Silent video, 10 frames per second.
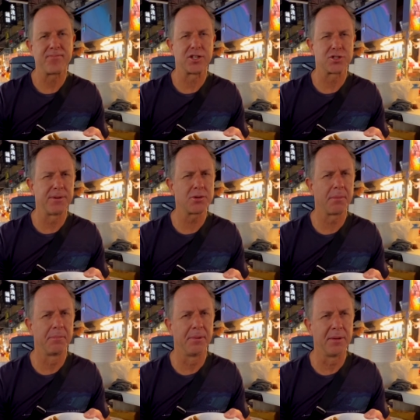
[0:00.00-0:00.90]
It's most
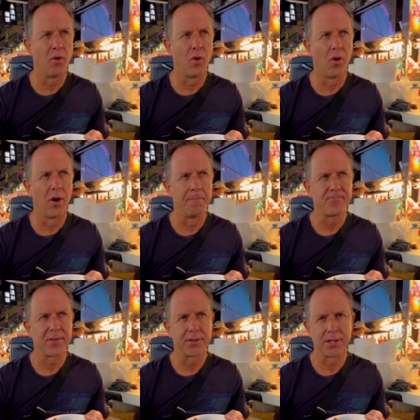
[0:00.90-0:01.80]
probably more
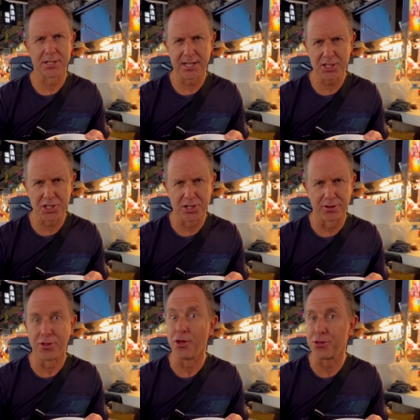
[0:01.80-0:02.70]
the texture
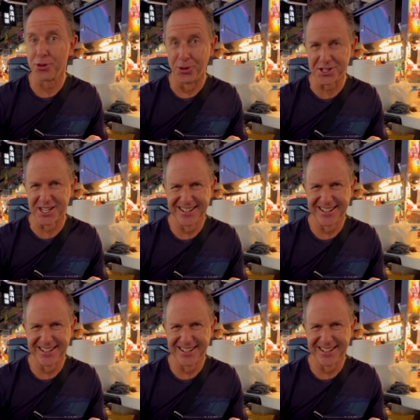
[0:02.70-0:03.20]
and the thought.